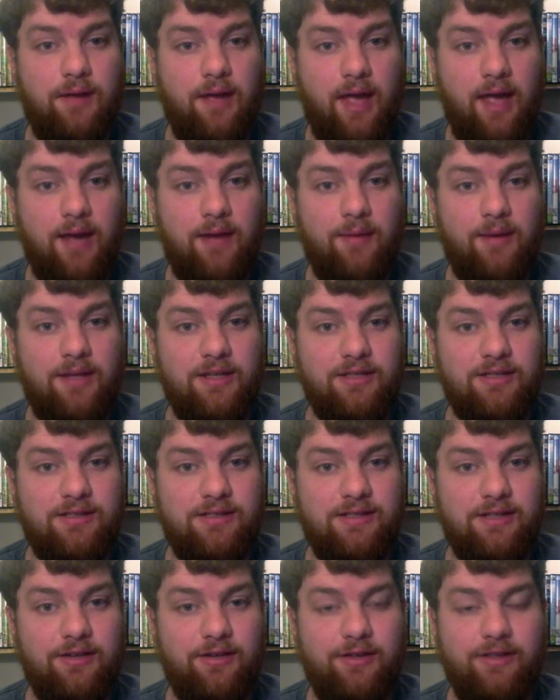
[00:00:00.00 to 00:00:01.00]
animation
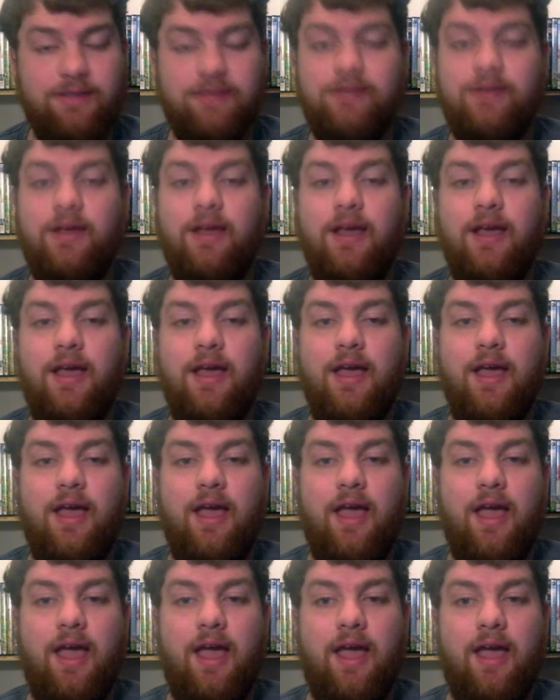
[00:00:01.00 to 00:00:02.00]
series.
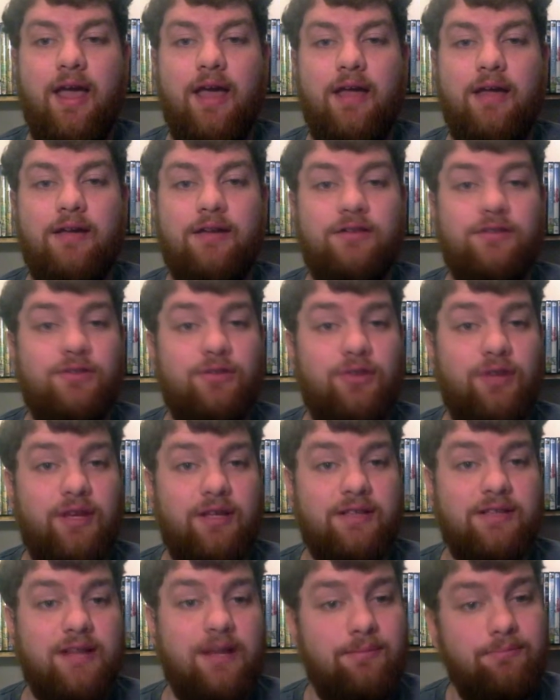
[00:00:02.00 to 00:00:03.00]
And until
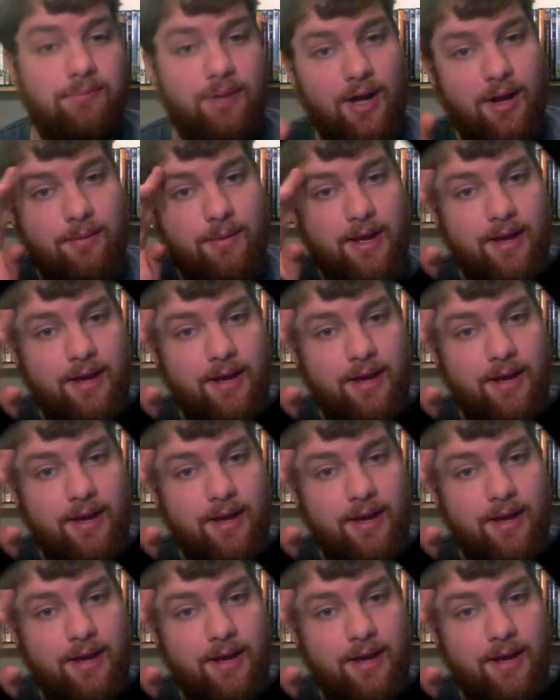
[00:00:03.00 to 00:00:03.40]
next time, Bob